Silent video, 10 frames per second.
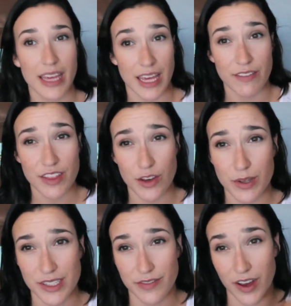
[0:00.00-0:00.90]
Even though
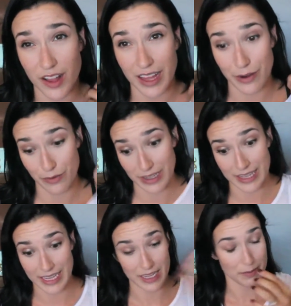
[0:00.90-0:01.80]
it's fall, I really
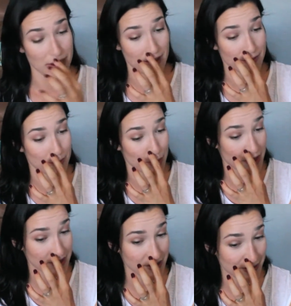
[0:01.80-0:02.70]
like my
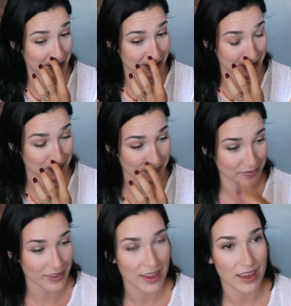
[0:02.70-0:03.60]
bronzer.
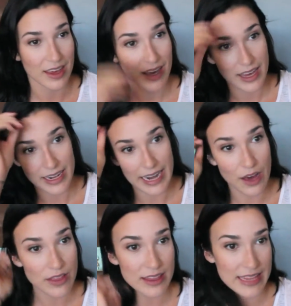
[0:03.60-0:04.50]
Now
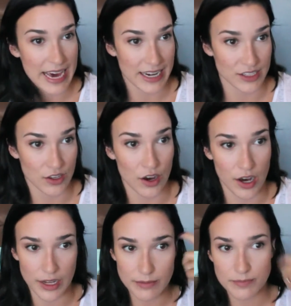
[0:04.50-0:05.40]
that that is
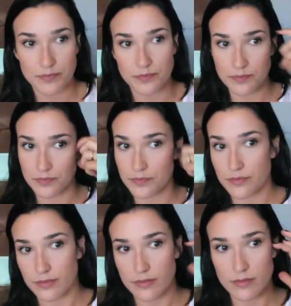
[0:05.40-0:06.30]
on,
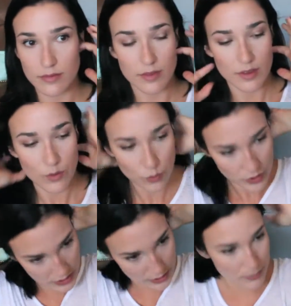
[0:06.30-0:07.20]
we're
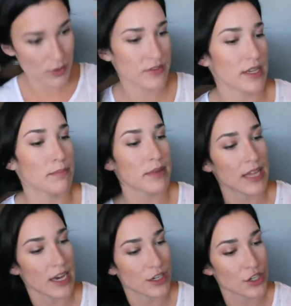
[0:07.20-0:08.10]
gonna move to
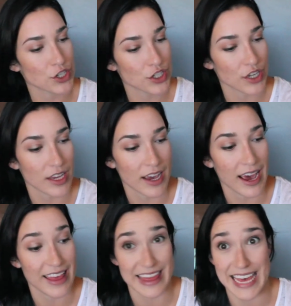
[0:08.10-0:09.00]
blush
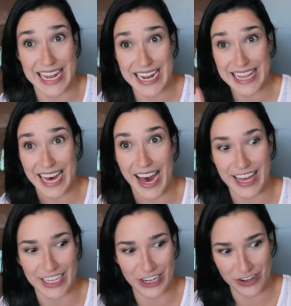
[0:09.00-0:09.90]
and then the
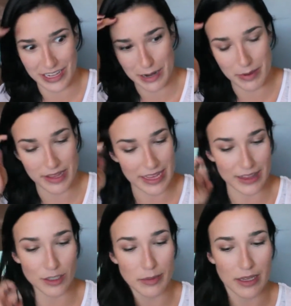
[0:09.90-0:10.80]
highlighter that I bought, that
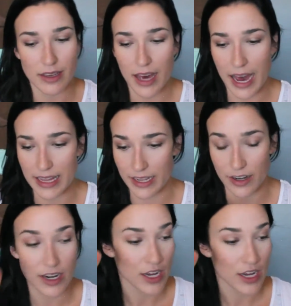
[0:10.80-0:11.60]
Lumi highlighter.